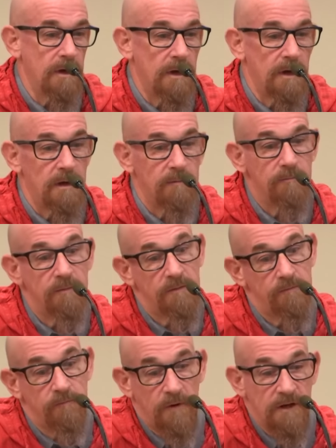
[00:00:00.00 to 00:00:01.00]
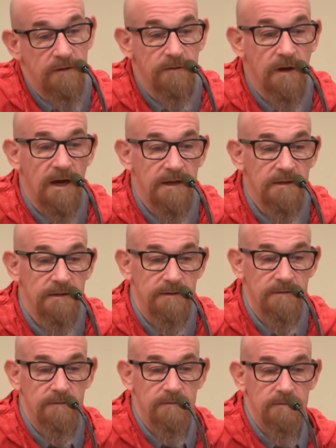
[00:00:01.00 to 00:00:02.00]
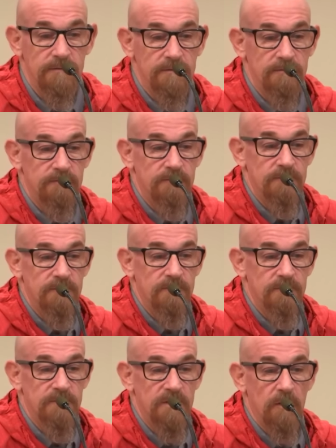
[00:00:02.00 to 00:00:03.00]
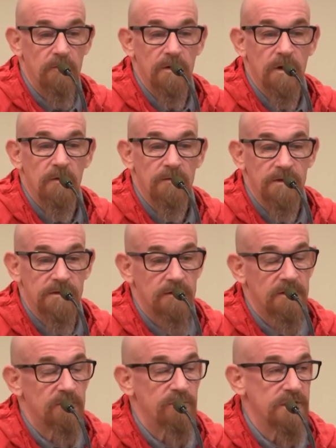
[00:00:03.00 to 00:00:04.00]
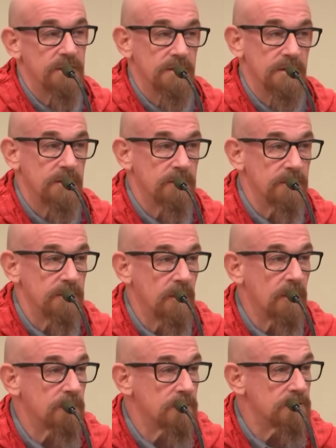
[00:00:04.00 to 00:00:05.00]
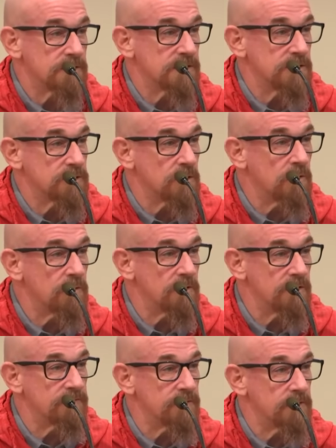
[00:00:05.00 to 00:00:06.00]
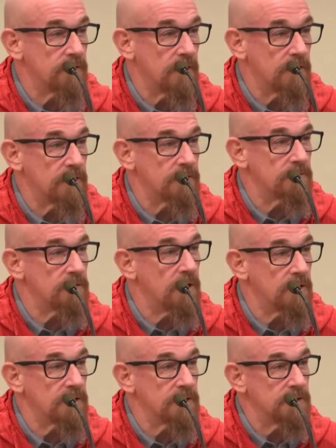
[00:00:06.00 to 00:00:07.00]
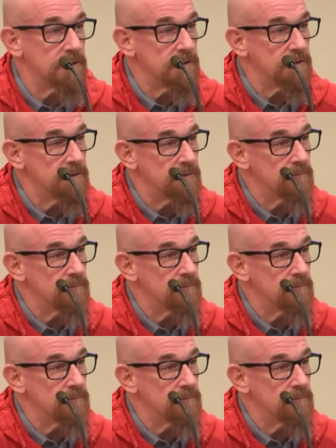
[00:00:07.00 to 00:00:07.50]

Well, I don't know that they're completely under the armorer's control if they're not under lock and key.